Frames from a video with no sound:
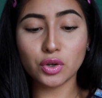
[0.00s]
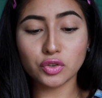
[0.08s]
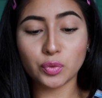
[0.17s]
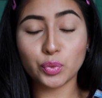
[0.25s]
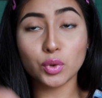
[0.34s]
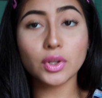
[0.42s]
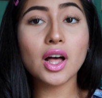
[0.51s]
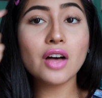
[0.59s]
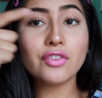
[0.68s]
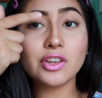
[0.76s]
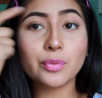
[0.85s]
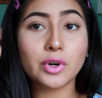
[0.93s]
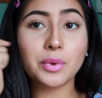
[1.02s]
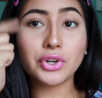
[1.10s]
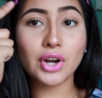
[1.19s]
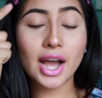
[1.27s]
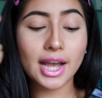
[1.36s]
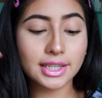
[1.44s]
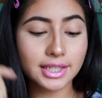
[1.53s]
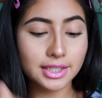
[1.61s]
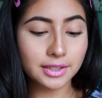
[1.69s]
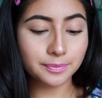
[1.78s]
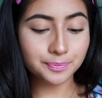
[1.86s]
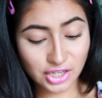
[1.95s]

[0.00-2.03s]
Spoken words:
also pull off and you put them on your eyelid.